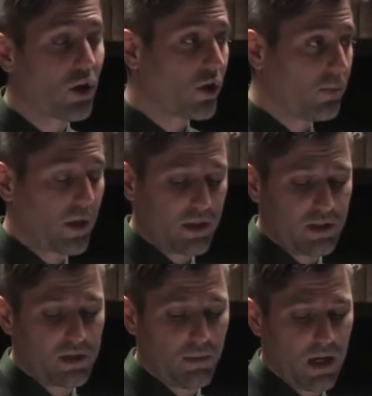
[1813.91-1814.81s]
could
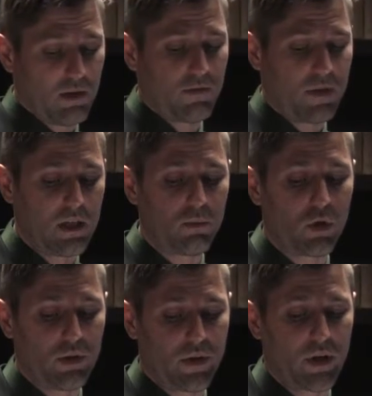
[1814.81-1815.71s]
participate in
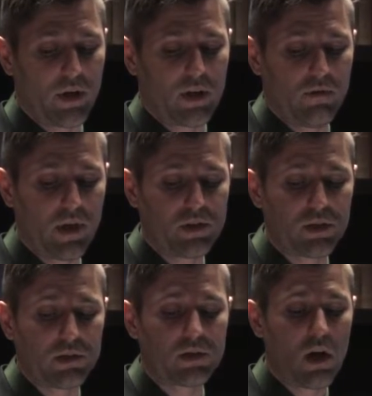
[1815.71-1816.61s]
phenomenal literary
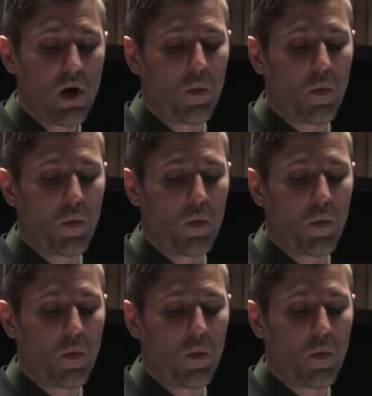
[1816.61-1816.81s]
conventions